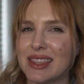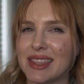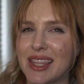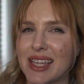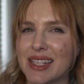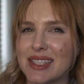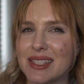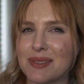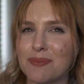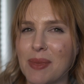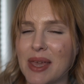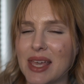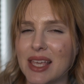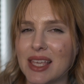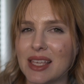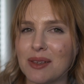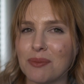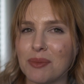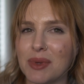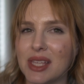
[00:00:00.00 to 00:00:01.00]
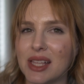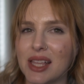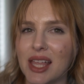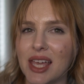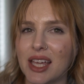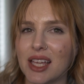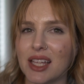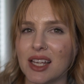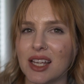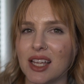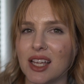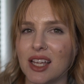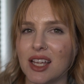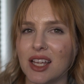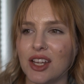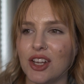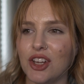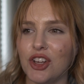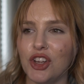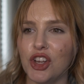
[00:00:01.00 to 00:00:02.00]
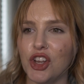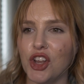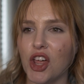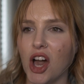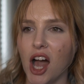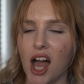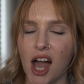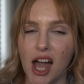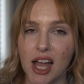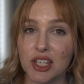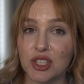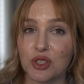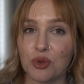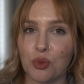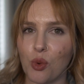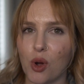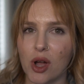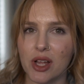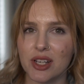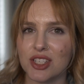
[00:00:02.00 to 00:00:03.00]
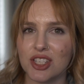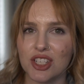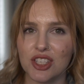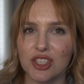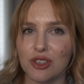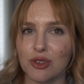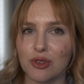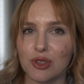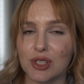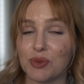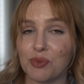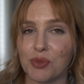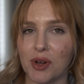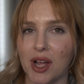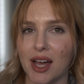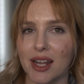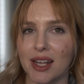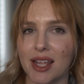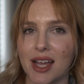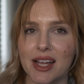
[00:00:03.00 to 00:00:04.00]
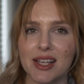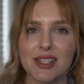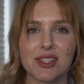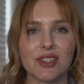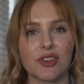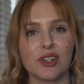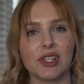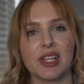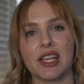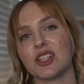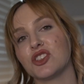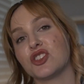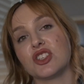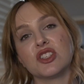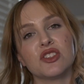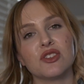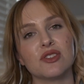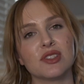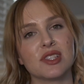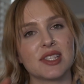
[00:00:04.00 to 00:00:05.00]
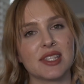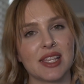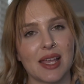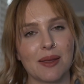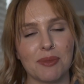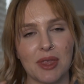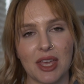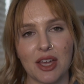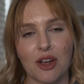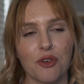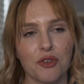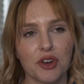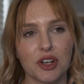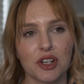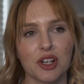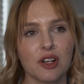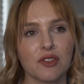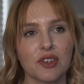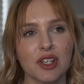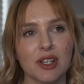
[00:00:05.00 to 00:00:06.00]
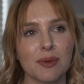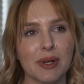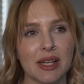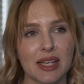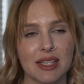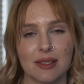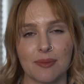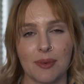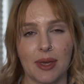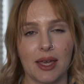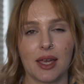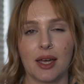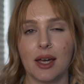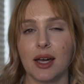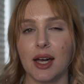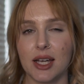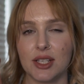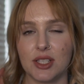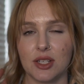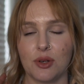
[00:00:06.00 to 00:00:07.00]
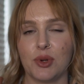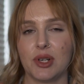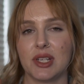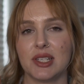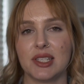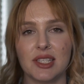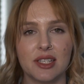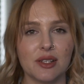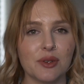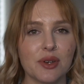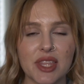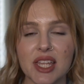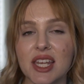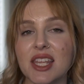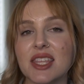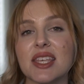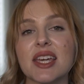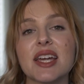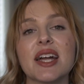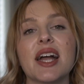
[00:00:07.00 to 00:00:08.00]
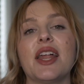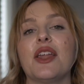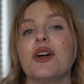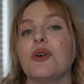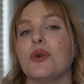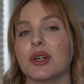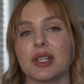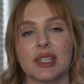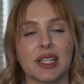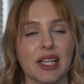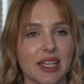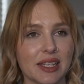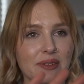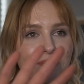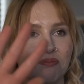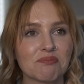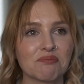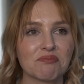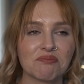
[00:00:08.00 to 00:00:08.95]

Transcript: that it's making me like not want to use products or like just use the same thing over and over because I'm like, oh, I don't want to deal with anything. I don't want to like